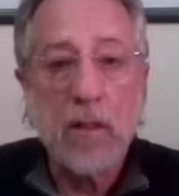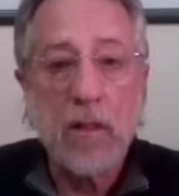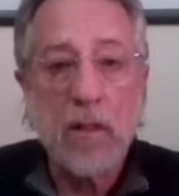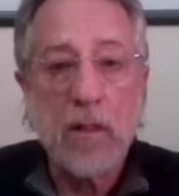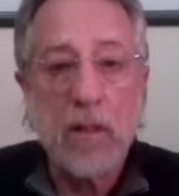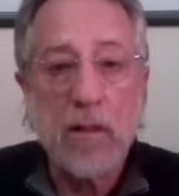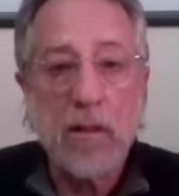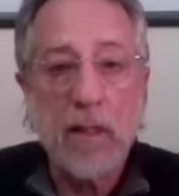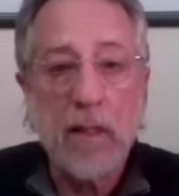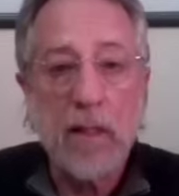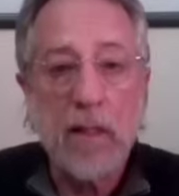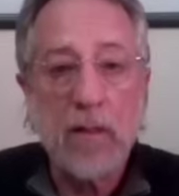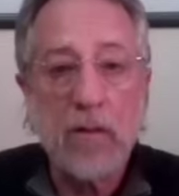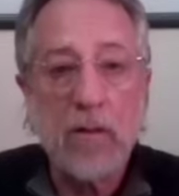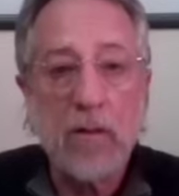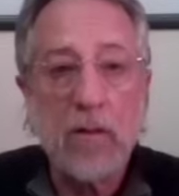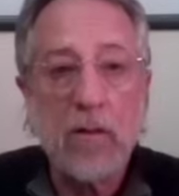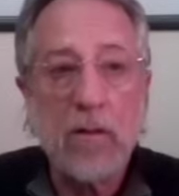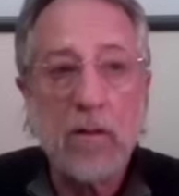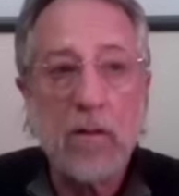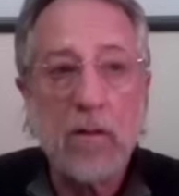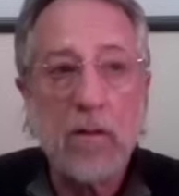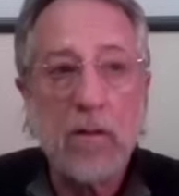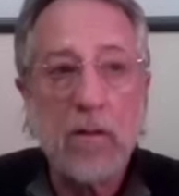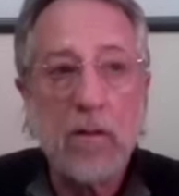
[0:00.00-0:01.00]
a cloud
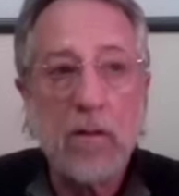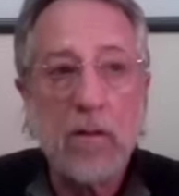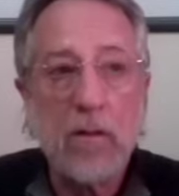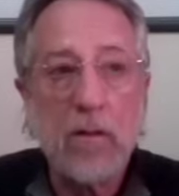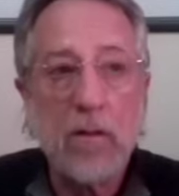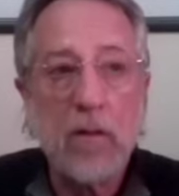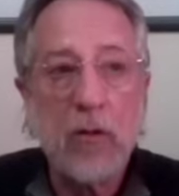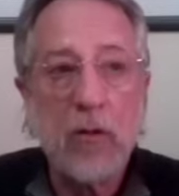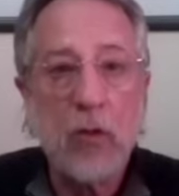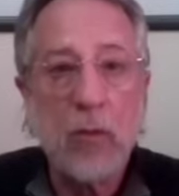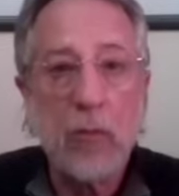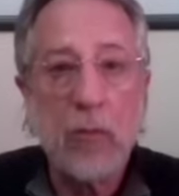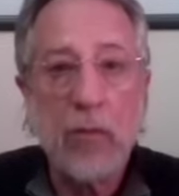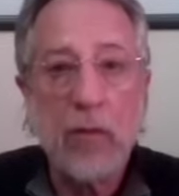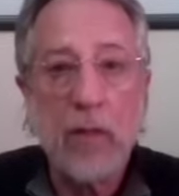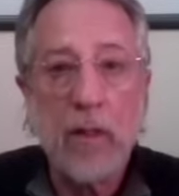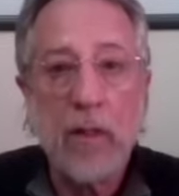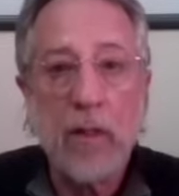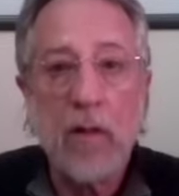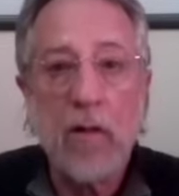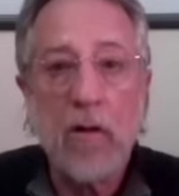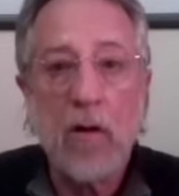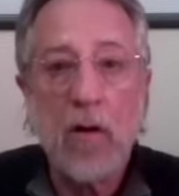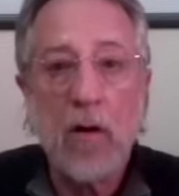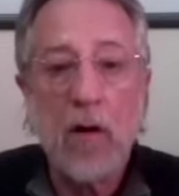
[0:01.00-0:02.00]
and you play
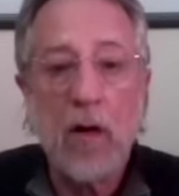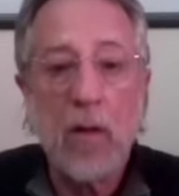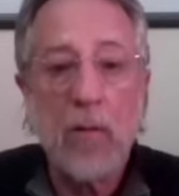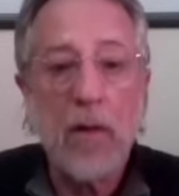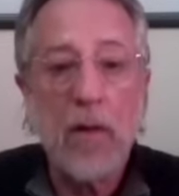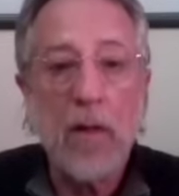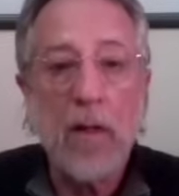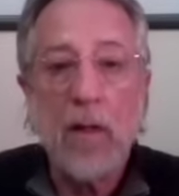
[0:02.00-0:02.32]
a harp